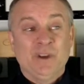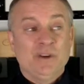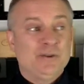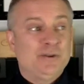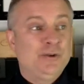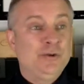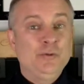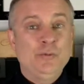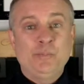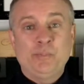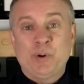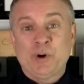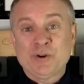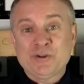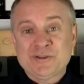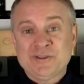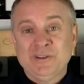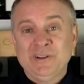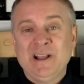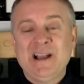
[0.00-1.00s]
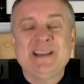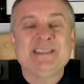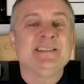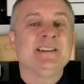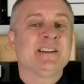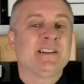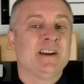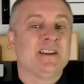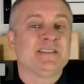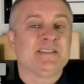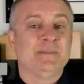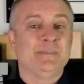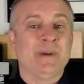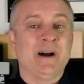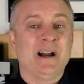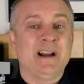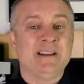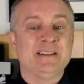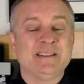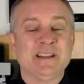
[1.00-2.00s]
to personalize and
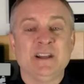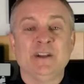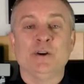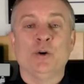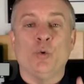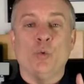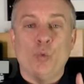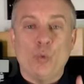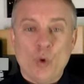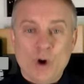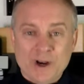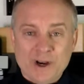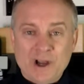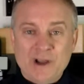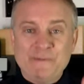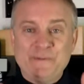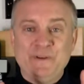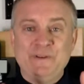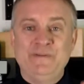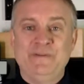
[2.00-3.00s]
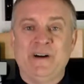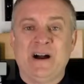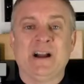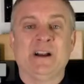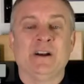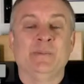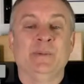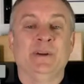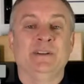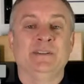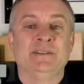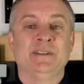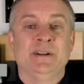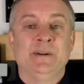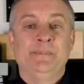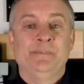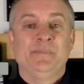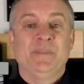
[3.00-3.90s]
customize in a one-off environment